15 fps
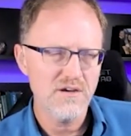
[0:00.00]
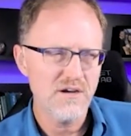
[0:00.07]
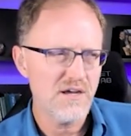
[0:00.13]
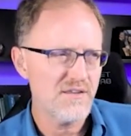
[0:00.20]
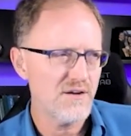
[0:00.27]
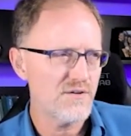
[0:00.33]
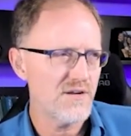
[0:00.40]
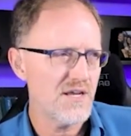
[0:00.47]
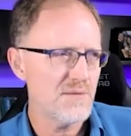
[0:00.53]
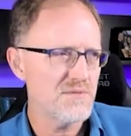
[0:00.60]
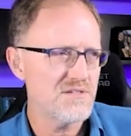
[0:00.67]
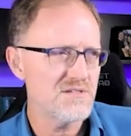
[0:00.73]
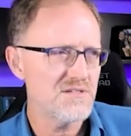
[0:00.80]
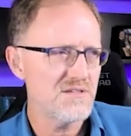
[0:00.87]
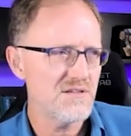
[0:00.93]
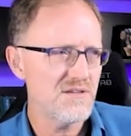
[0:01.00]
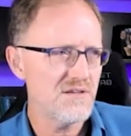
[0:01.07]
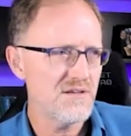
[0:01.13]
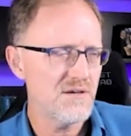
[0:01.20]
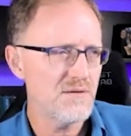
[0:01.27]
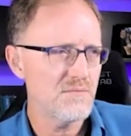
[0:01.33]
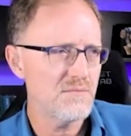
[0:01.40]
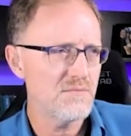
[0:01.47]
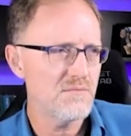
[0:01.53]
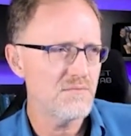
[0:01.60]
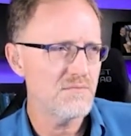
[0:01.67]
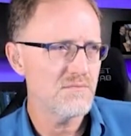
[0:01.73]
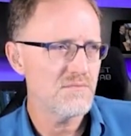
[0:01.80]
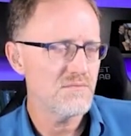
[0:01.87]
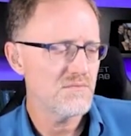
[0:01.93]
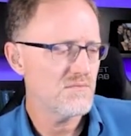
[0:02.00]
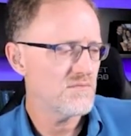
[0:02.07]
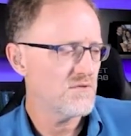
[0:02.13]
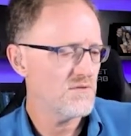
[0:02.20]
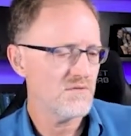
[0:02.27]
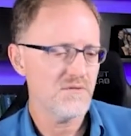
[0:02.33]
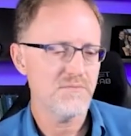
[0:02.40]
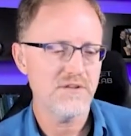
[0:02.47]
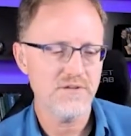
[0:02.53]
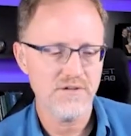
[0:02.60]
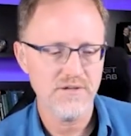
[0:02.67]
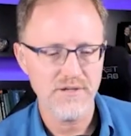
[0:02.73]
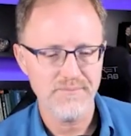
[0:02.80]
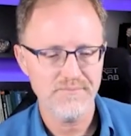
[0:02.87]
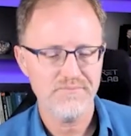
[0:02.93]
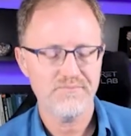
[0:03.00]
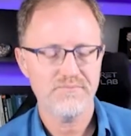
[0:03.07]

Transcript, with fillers: I think her name is M. Oh, let me look it up.